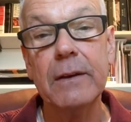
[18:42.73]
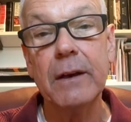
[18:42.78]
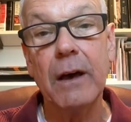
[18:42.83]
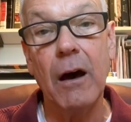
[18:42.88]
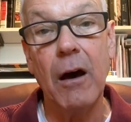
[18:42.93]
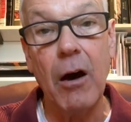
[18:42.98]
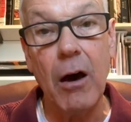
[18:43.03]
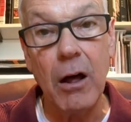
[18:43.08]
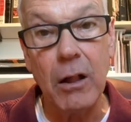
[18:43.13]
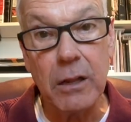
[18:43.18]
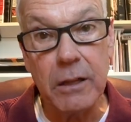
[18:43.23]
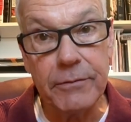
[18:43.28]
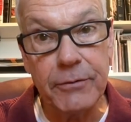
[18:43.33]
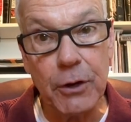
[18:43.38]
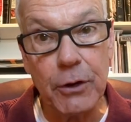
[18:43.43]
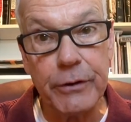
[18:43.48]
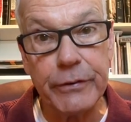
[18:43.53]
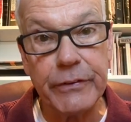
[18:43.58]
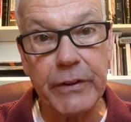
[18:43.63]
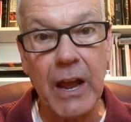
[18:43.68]
all of
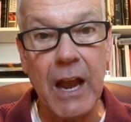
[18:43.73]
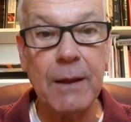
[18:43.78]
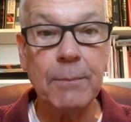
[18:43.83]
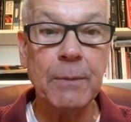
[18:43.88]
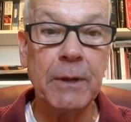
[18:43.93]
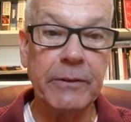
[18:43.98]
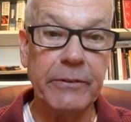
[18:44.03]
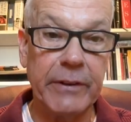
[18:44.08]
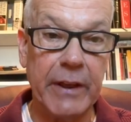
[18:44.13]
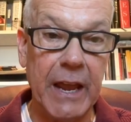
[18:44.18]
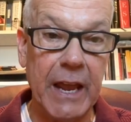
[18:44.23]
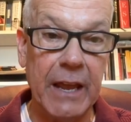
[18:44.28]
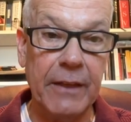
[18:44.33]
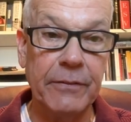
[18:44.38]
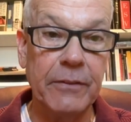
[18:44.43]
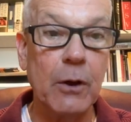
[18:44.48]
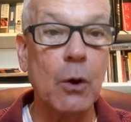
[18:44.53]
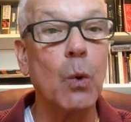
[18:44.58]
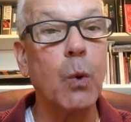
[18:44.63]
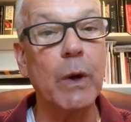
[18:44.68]
your assignments and
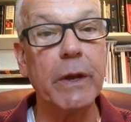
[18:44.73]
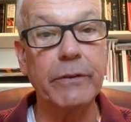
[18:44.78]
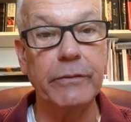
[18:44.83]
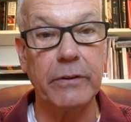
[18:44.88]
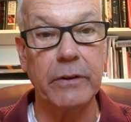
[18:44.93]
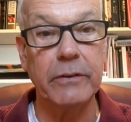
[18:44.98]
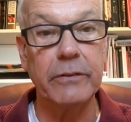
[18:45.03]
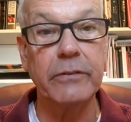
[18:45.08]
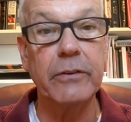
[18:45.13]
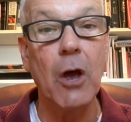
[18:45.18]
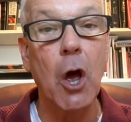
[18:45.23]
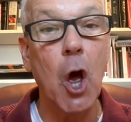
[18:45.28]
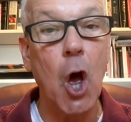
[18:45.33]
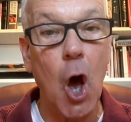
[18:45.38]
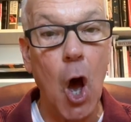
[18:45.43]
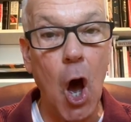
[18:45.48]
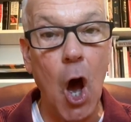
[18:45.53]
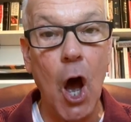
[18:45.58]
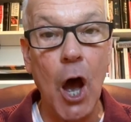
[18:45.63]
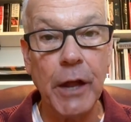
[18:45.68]
the quizzes
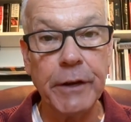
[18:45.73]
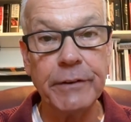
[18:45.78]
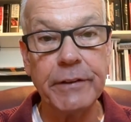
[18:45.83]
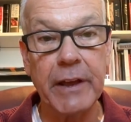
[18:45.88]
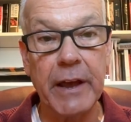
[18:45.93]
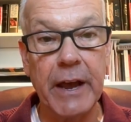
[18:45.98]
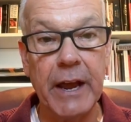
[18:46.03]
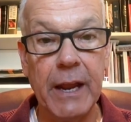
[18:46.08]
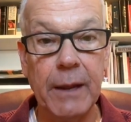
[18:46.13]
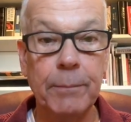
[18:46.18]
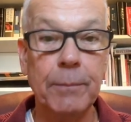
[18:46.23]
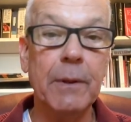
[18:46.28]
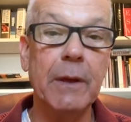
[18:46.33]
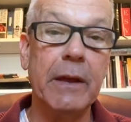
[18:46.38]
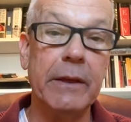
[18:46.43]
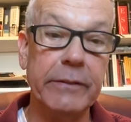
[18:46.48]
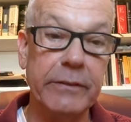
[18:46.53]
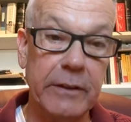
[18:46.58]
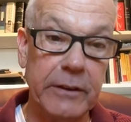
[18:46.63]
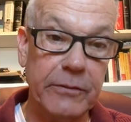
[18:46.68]
on time.
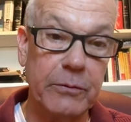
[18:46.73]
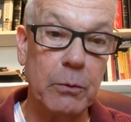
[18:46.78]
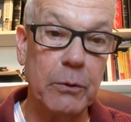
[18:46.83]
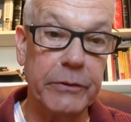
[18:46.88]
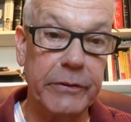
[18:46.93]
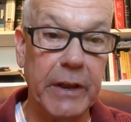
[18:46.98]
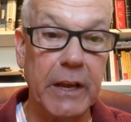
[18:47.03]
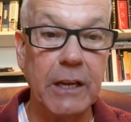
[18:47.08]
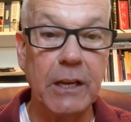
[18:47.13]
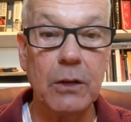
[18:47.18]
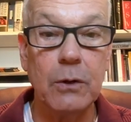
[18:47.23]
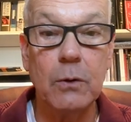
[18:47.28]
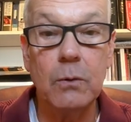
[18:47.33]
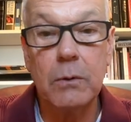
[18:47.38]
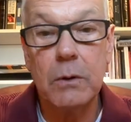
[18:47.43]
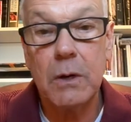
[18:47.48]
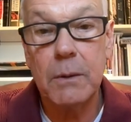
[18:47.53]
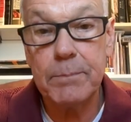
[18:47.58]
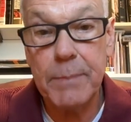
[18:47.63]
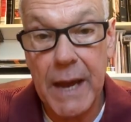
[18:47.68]
And this will take you
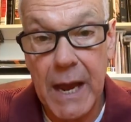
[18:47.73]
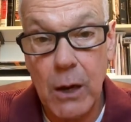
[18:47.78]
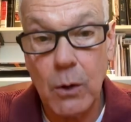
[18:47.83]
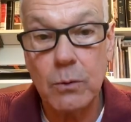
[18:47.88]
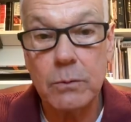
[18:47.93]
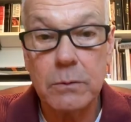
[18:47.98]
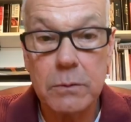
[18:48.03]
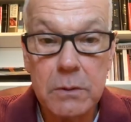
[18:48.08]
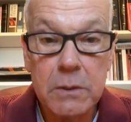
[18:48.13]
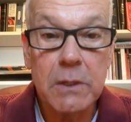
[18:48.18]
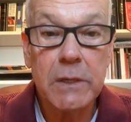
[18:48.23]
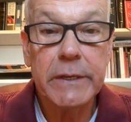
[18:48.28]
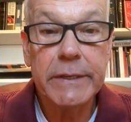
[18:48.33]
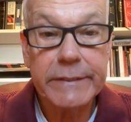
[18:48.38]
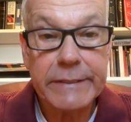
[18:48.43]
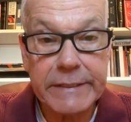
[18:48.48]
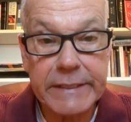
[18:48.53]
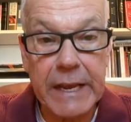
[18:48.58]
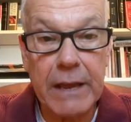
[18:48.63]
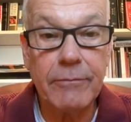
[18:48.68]
about
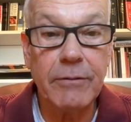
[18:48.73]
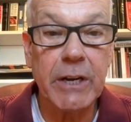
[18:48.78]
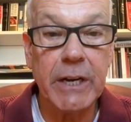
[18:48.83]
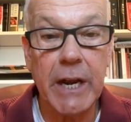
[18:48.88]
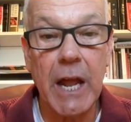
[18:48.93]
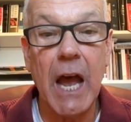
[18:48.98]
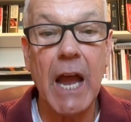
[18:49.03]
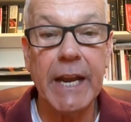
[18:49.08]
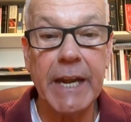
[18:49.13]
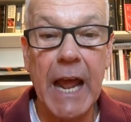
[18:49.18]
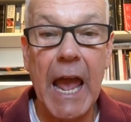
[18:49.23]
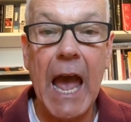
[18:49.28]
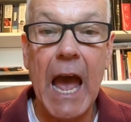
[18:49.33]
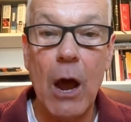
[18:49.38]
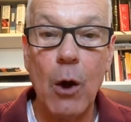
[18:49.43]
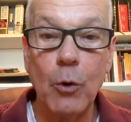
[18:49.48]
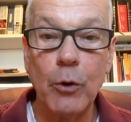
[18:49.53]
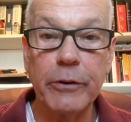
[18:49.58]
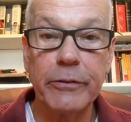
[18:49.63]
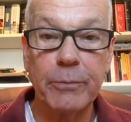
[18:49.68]
7 to 9
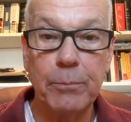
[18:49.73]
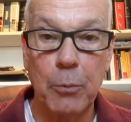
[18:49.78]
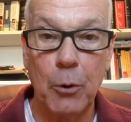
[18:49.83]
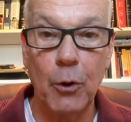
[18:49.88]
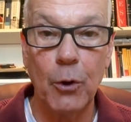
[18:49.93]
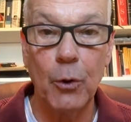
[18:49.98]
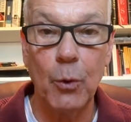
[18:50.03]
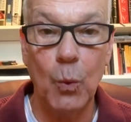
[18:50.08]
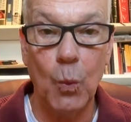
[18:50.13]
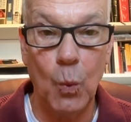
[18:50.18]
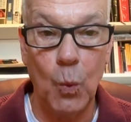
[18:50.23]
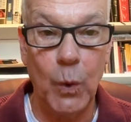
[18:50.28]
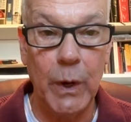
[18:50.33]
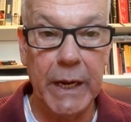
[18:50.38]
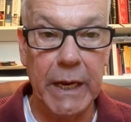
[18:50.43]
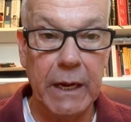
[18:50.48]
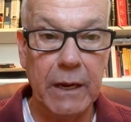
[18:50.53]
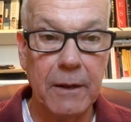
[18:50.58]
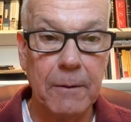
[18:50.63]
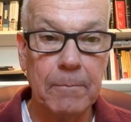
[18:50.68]
hours per
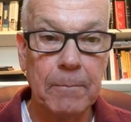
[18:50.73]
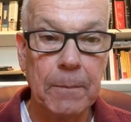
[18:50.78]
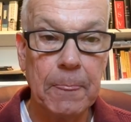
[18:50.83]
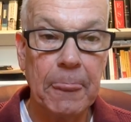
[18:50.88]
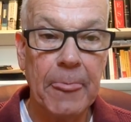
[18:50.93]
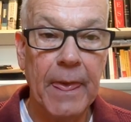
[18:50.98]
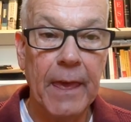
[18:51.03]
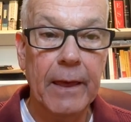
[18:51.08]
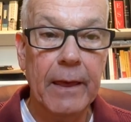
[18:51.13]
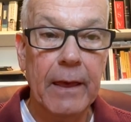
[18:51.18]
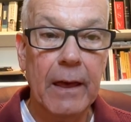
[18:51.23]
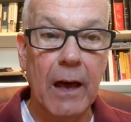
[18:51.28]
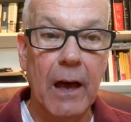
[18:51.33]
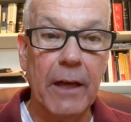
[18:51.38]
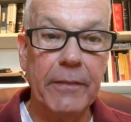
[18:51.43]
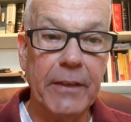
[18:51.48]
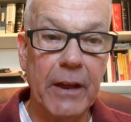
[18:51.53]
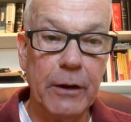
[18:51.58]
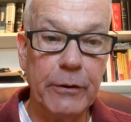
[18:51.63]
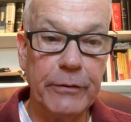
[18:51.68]
week.
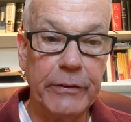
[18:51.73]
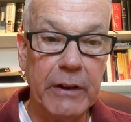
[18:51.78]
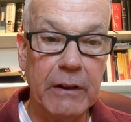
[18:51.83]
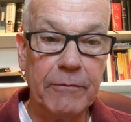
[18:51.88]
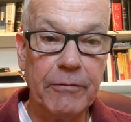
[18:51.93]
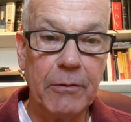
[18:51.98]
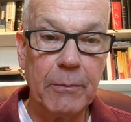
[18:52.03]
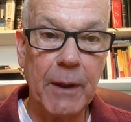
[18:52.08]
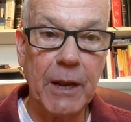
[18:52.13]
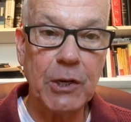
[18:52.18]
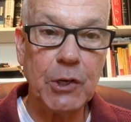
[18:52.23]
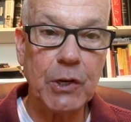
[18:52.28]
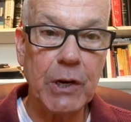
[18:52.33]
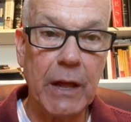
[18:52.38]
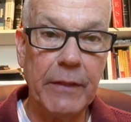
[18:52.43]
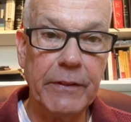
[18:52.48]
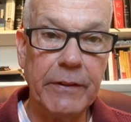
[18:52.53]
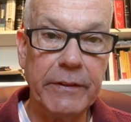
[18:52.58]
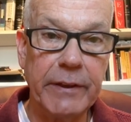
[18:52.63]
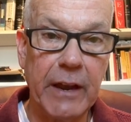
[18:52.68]
There's the information
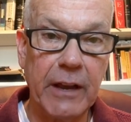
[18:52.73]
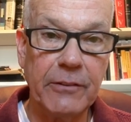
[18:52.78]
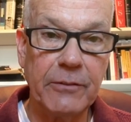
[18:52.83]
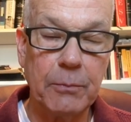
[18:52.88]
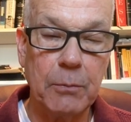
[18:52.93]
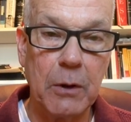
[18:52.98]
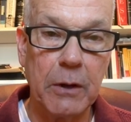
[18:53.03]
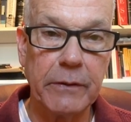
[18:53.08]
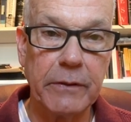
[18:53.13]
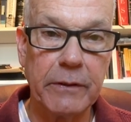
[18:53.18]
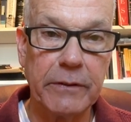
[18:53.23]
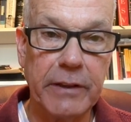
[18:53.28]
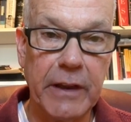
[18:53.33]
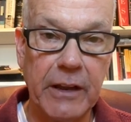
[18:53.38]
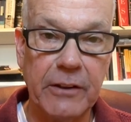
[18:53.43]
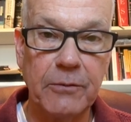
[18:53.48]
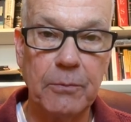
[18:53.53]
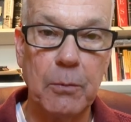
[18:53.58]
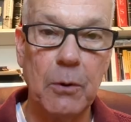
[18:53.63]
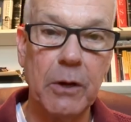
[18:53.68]
on the textbook. The
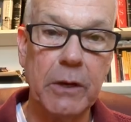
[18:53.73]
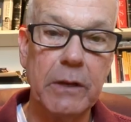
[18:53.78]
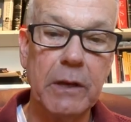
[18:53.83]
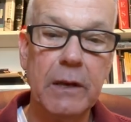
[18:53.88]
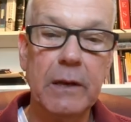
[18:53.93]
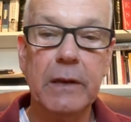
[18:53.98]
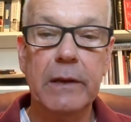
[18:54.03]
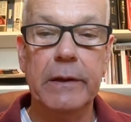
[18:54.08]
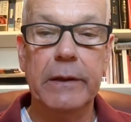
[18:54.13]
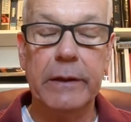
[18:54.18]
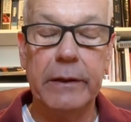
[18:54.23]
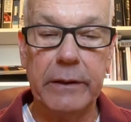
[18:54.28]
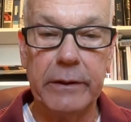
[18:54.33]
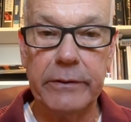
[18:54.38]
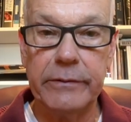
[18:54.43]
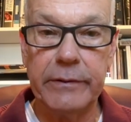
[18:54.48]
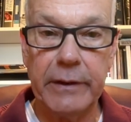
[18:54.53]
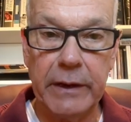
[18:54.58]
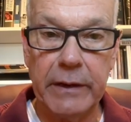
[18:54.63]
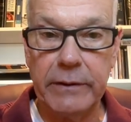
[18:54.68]
textbook
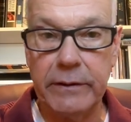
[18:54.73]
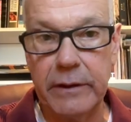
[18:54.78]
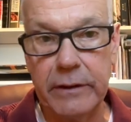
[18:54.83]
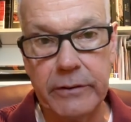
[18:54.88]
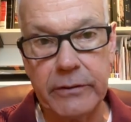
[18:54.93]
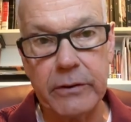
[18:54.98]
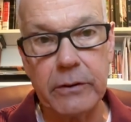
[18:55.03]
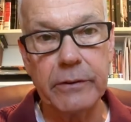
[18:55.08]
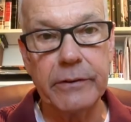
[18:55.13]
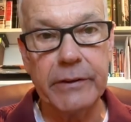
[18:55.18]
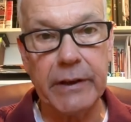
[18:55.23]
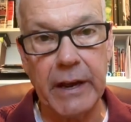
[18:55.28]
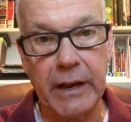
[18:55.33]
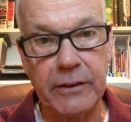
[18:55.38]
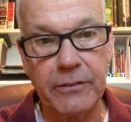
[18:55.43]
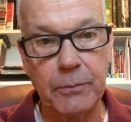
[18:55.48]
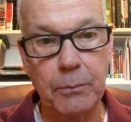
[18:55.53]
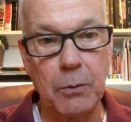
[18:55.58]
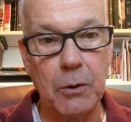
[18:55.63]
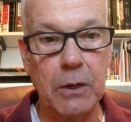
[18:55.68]
is a digital
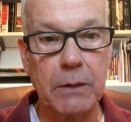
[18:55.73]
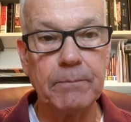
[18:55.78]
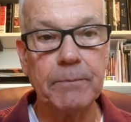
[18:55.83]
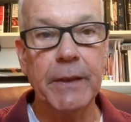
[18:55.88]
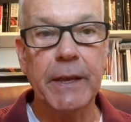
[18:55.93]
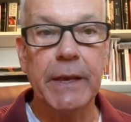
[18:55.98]
textbook.